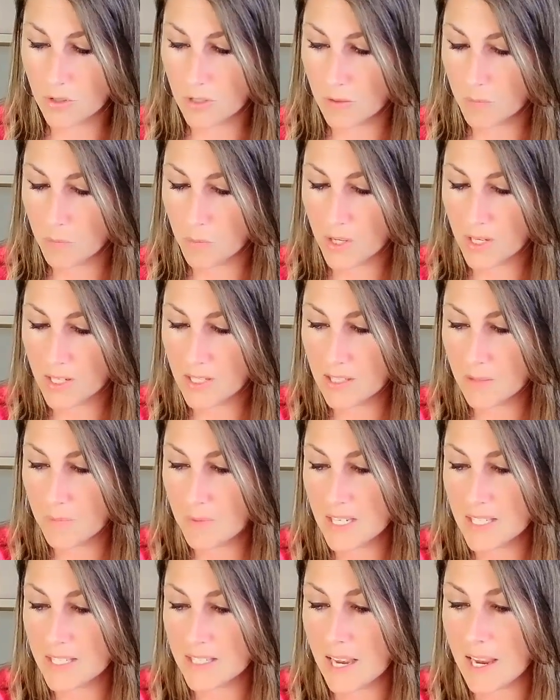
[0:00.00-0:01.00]
to bring some
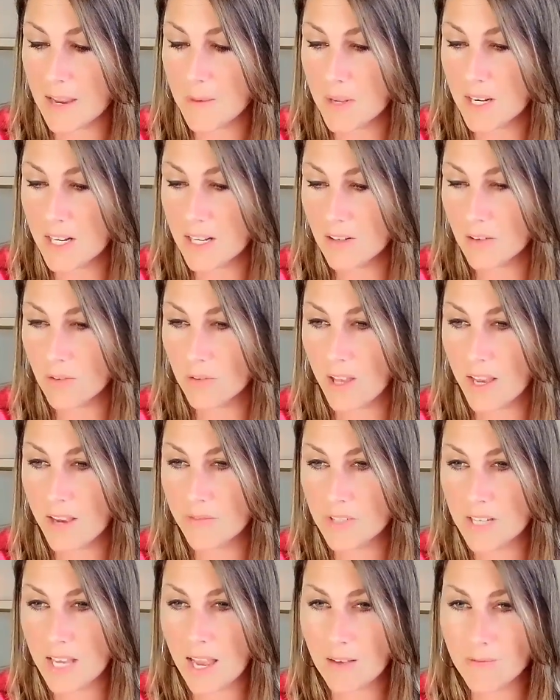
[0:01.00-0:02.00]
excitement in your
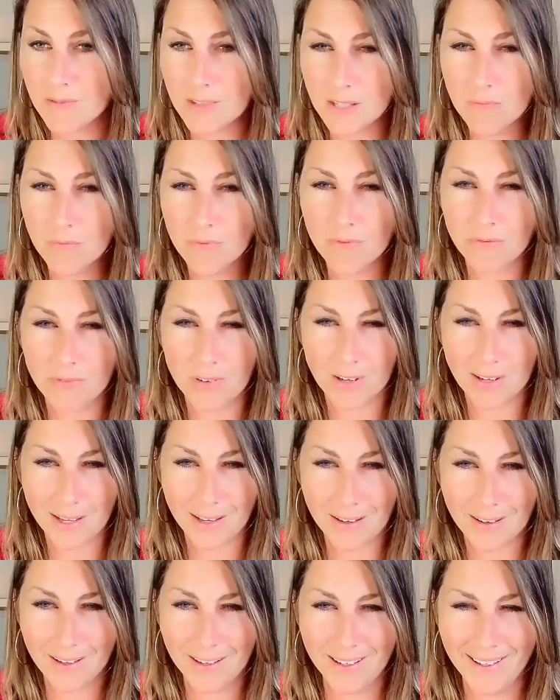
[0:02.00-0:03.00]
life, to have some
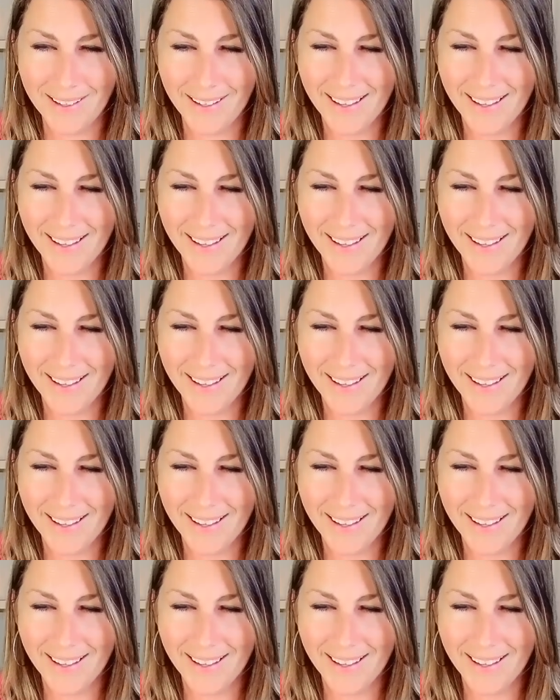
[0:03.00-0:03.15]
fun?